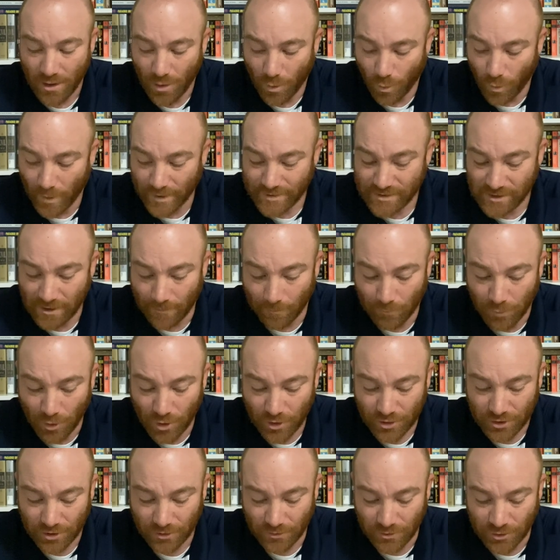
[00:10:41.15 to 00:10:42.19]
What's a
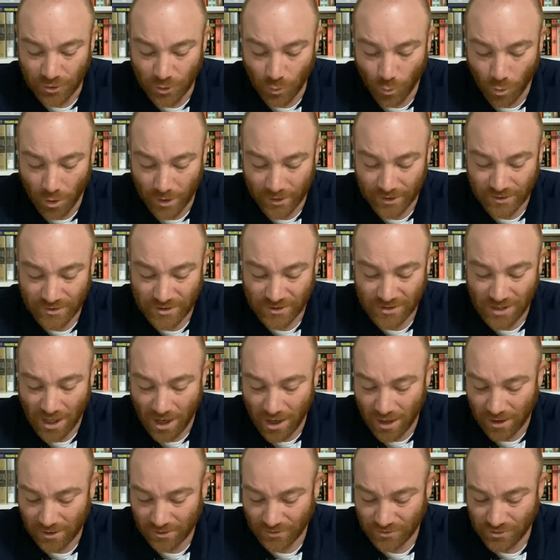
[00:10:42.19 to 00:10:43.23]
book you wanted to
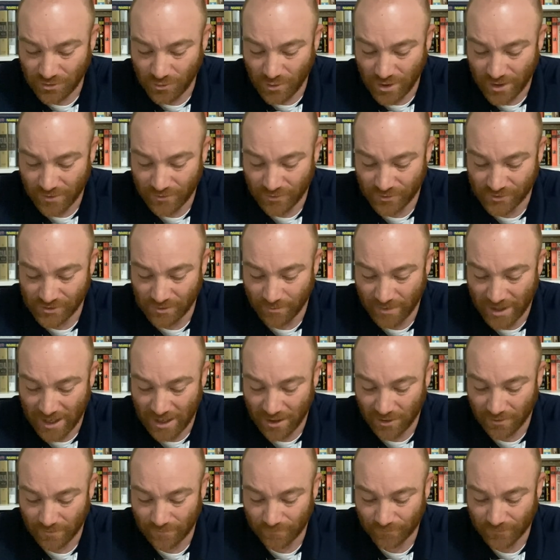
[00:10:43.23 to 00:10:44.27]
talk to others
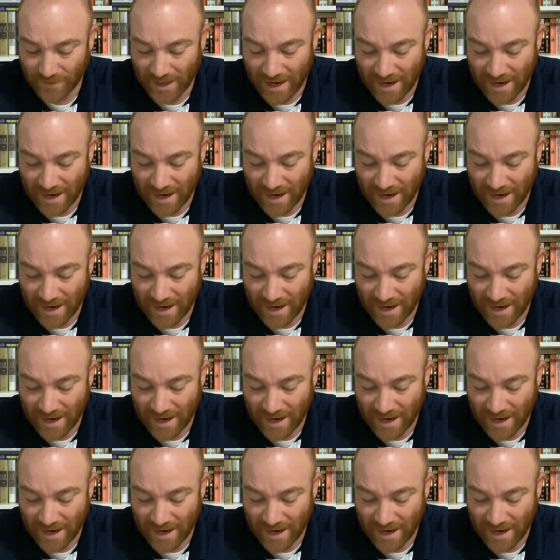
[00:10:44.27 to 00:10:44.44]
about